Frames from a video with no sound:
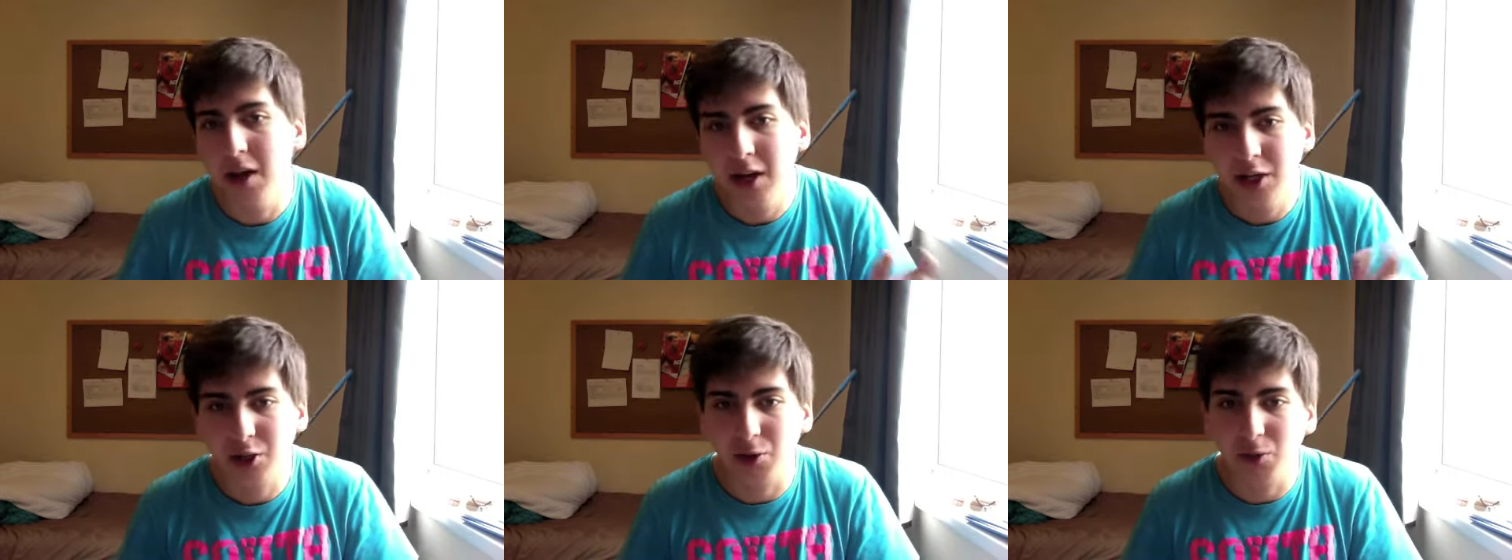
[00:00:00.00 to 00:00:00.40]

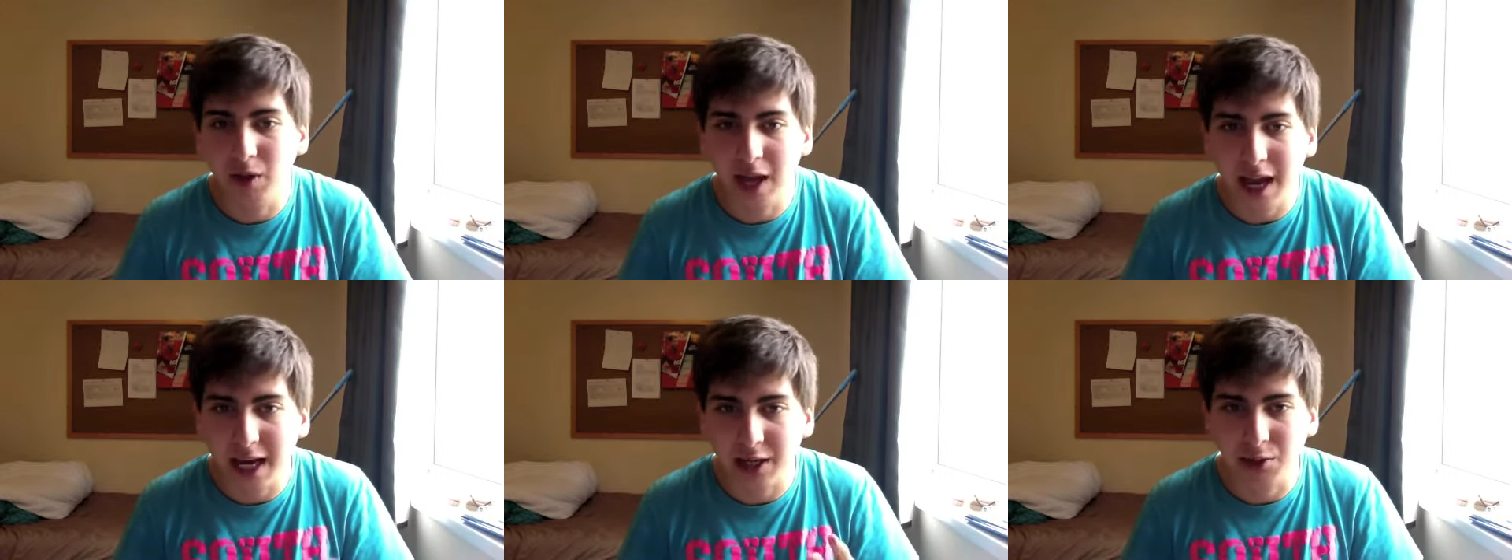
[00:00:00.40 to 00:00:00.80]
It's all
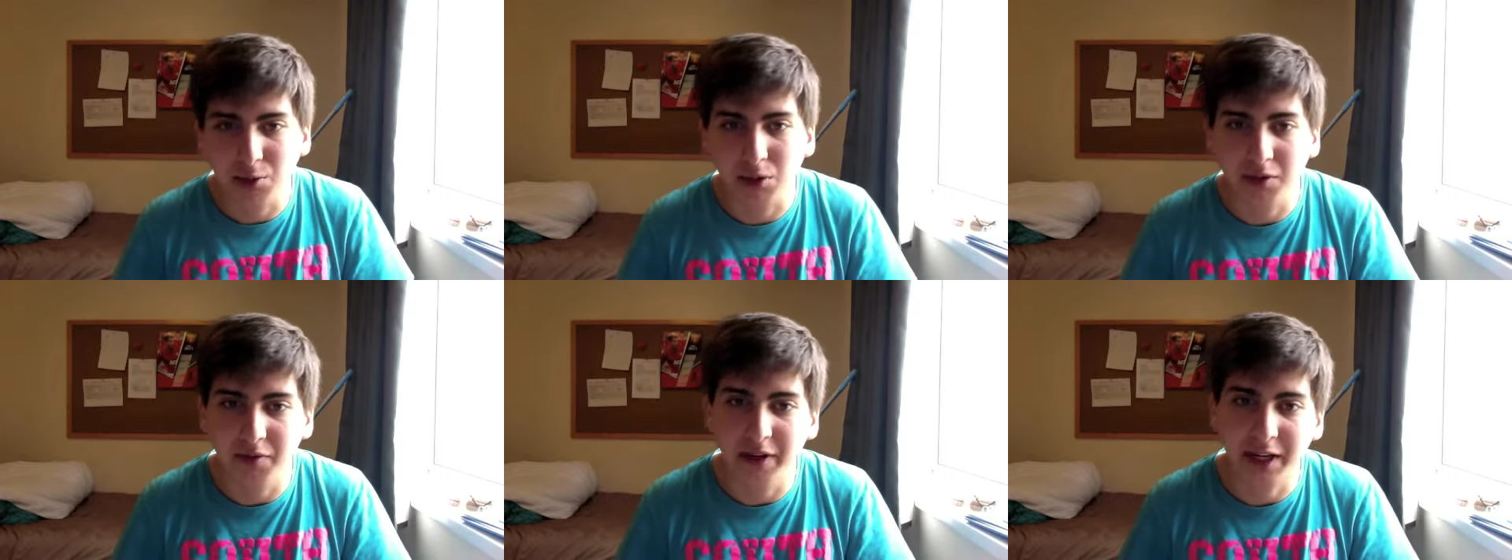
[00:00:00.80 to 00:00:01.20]
there. It's all
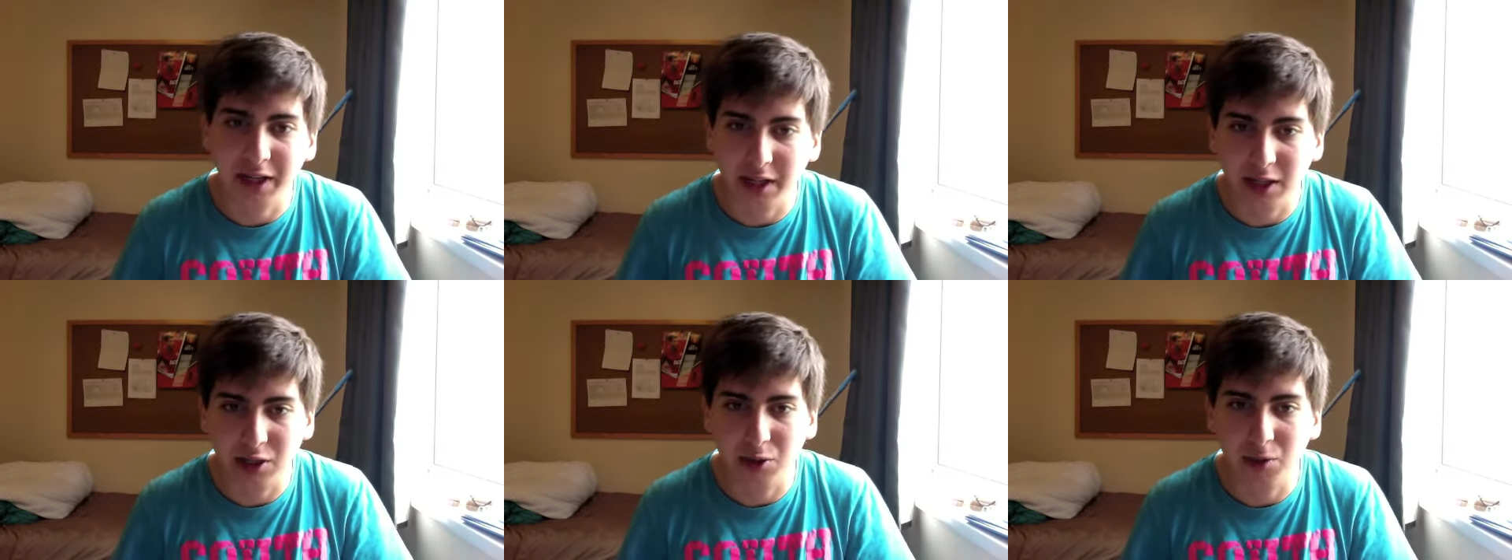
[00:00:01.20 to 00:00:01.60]

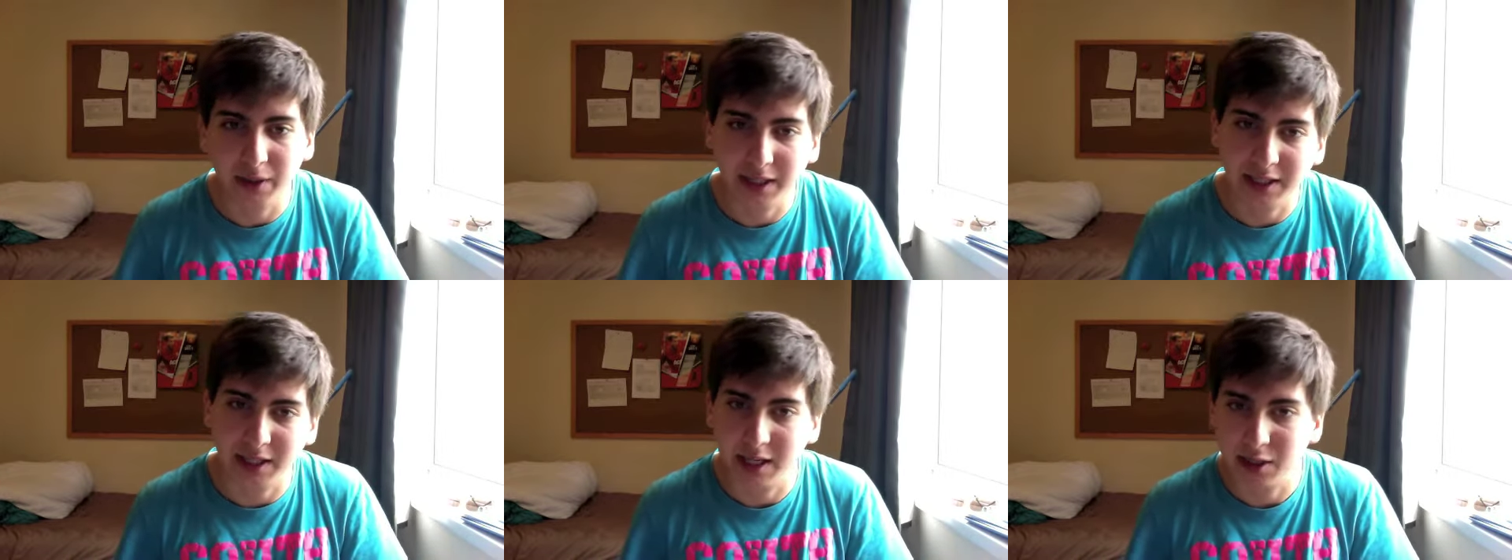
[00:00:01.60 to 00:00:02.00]
convenient. It's all
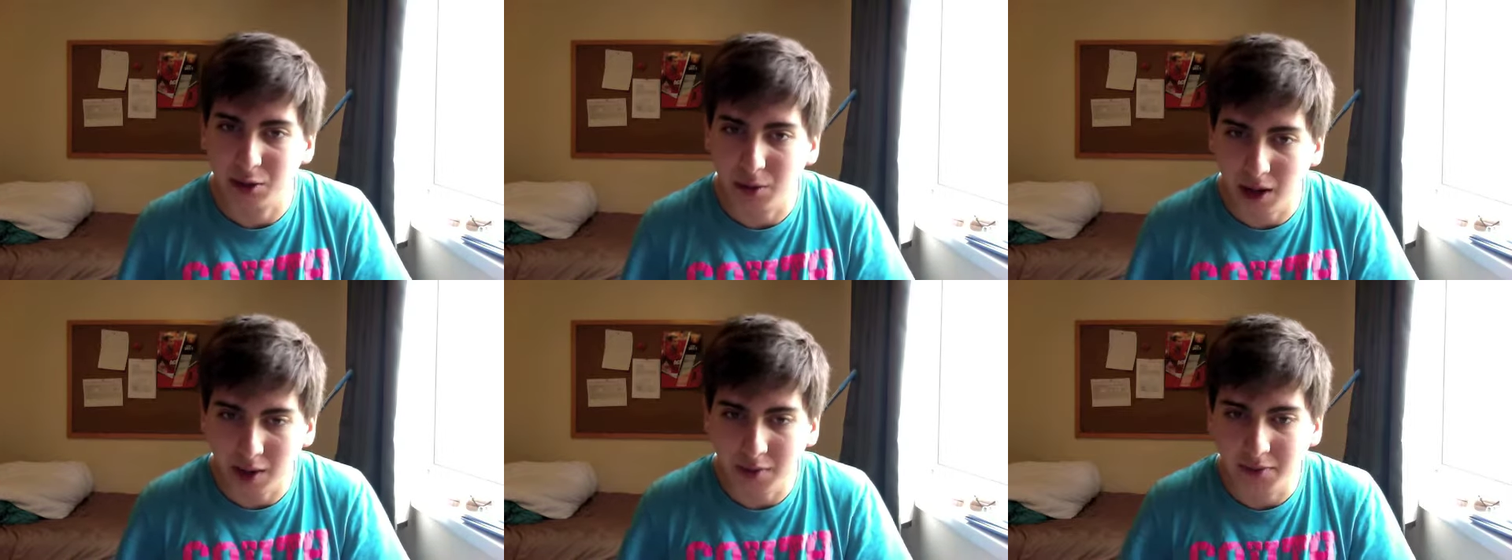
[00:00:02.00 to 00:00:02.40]
easy. It's
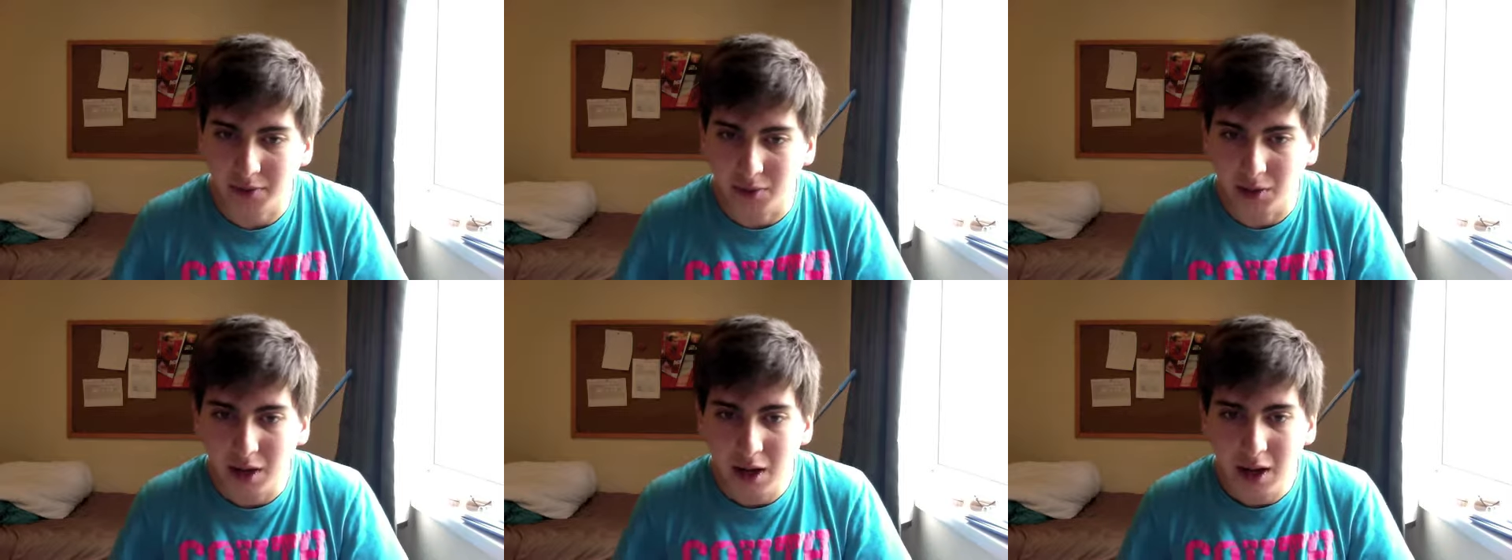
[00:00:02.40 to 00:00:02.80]
all
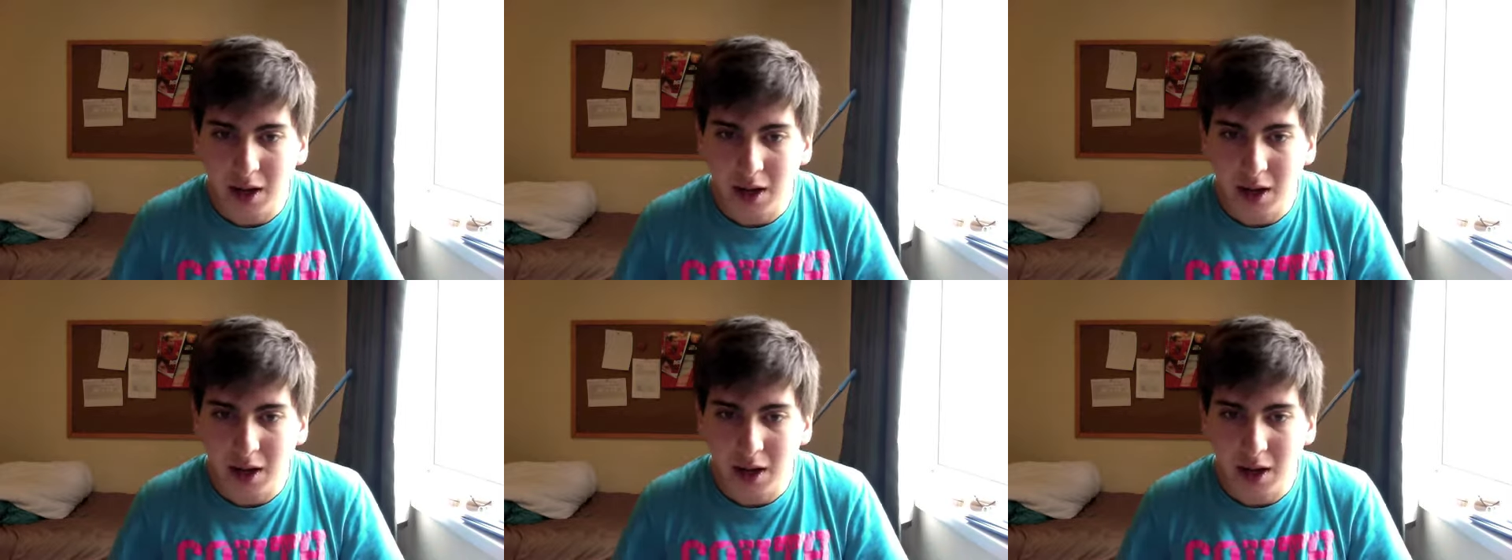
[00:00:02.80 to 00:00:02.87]
helpful.